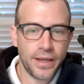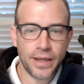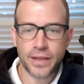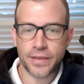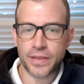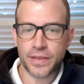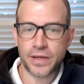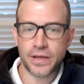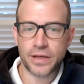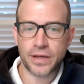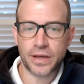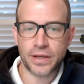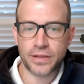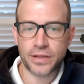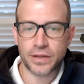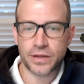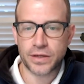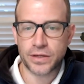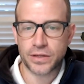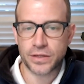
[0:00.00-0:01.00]

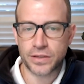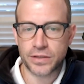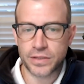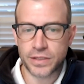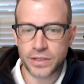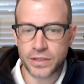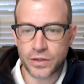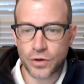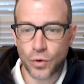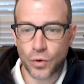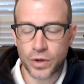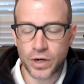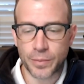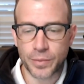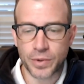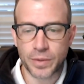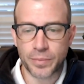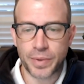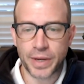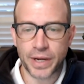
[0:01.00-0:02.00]
the core
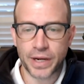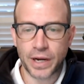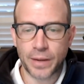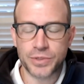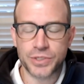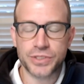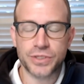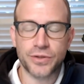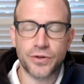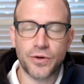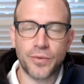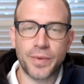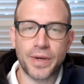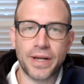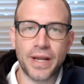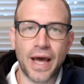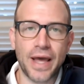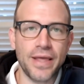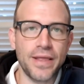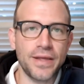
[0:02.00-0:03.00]
number to pick up just a little bit.